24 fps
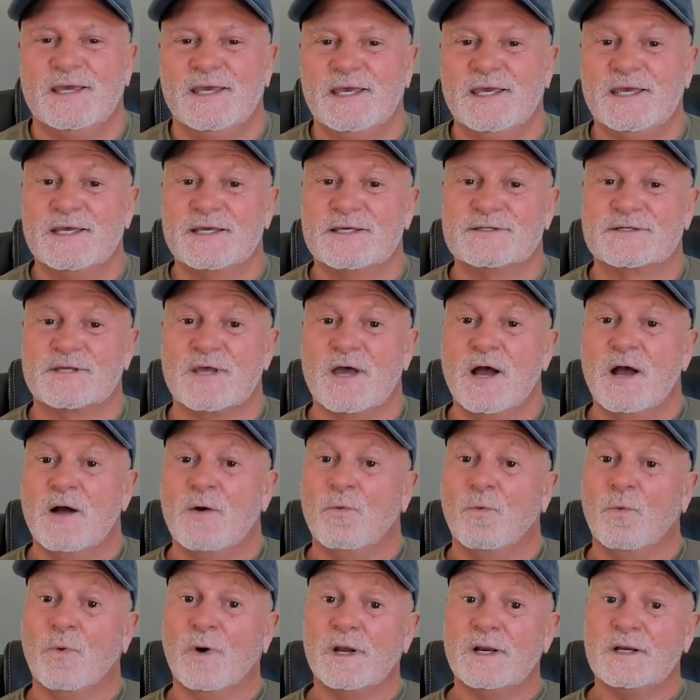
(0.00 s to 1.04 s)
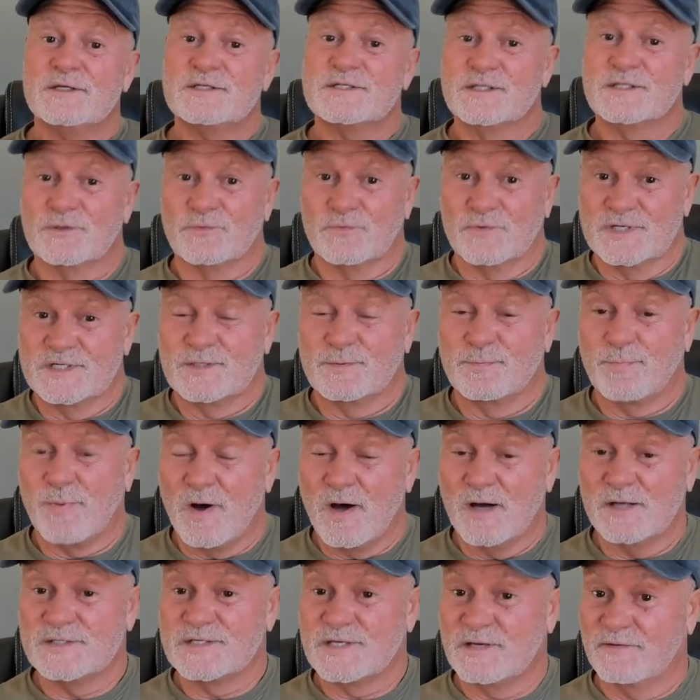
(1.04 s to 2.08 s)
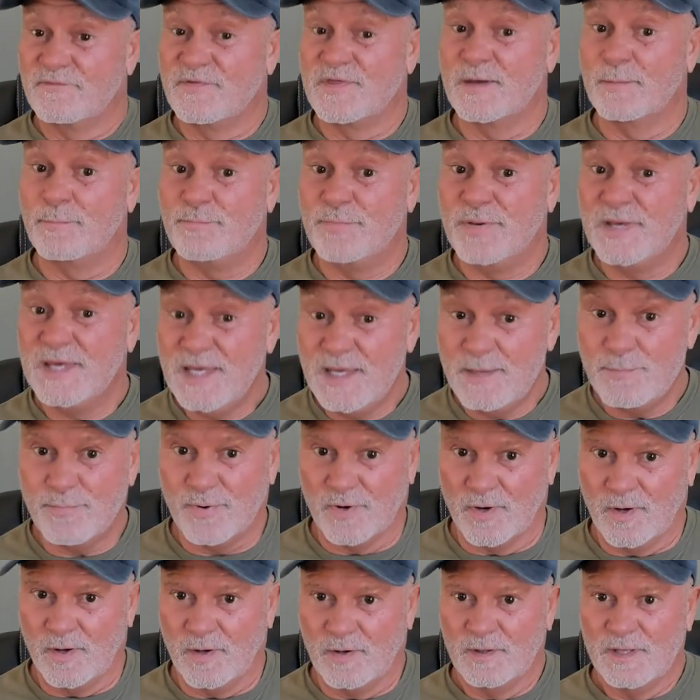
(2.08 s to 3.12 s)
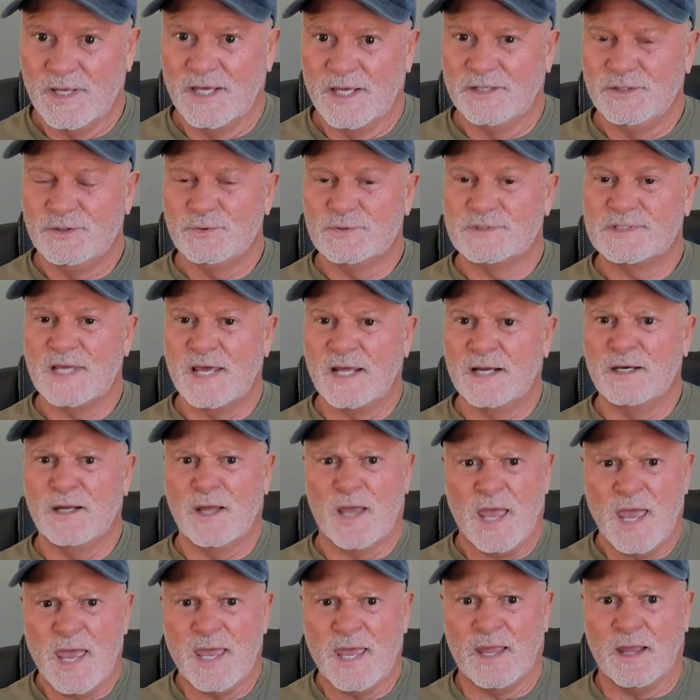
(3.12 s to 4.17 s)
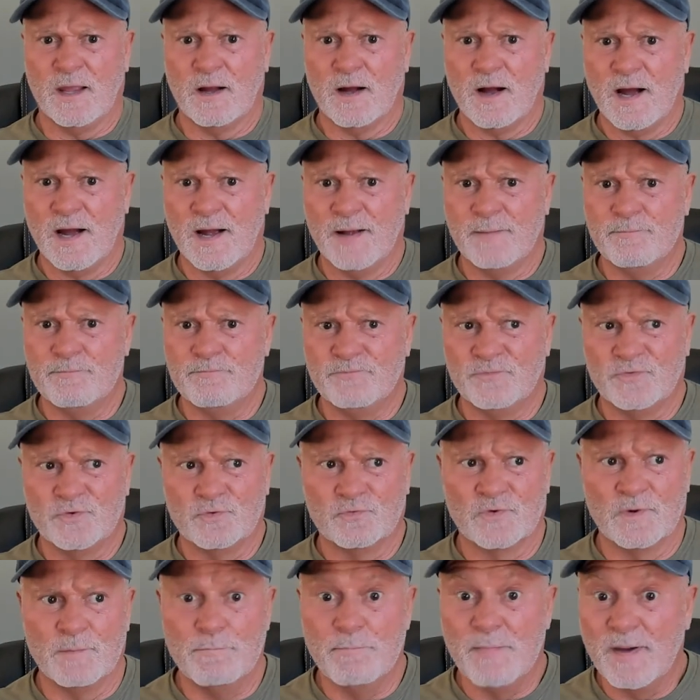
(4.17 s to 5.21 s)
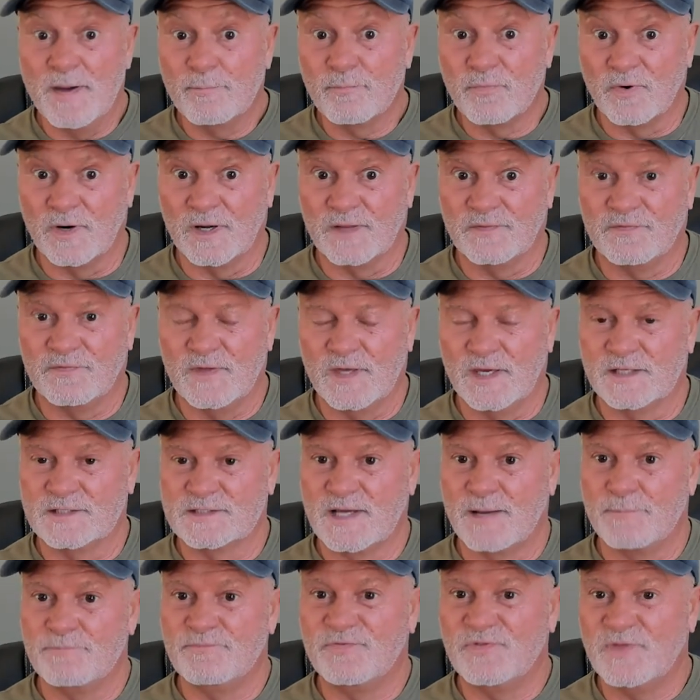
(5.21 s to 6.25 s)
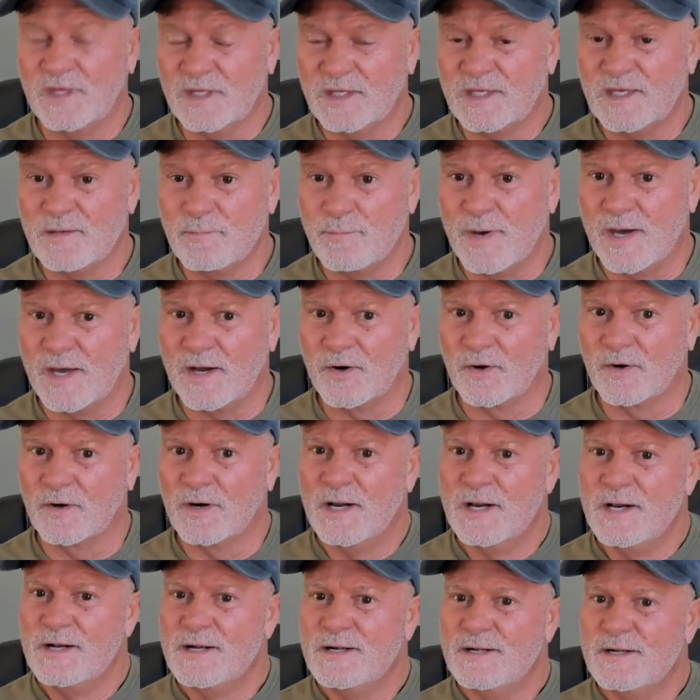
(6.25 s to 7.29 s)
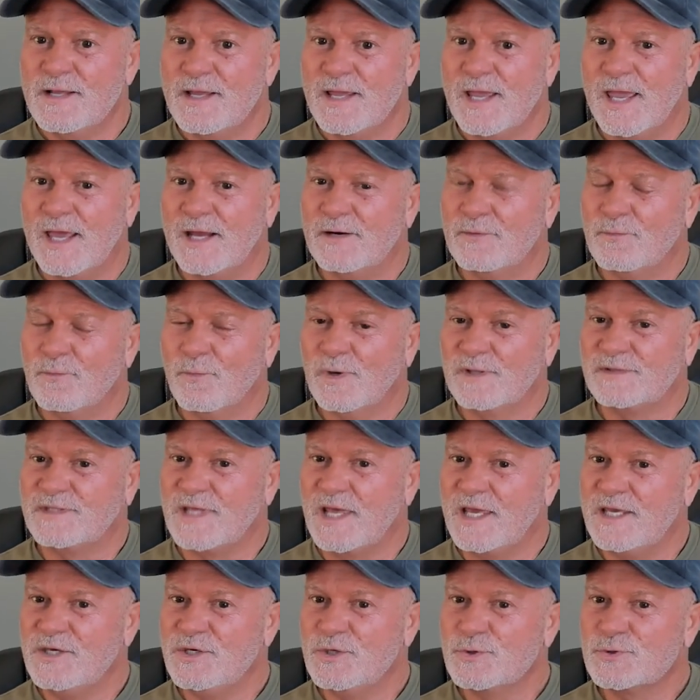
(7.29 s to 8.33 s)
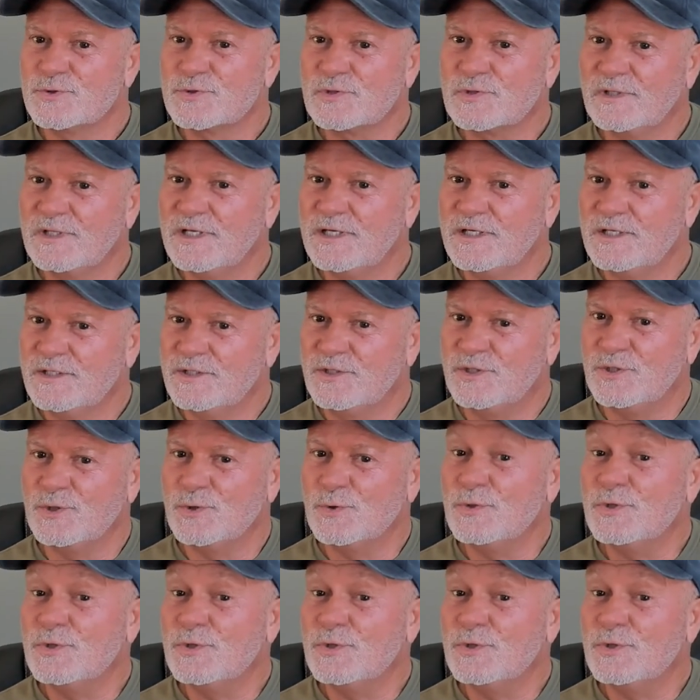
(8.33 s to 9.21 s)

is what is the response of the people? And you said, hey, I'm remembering things, I'm thinking better. And what they usually do, you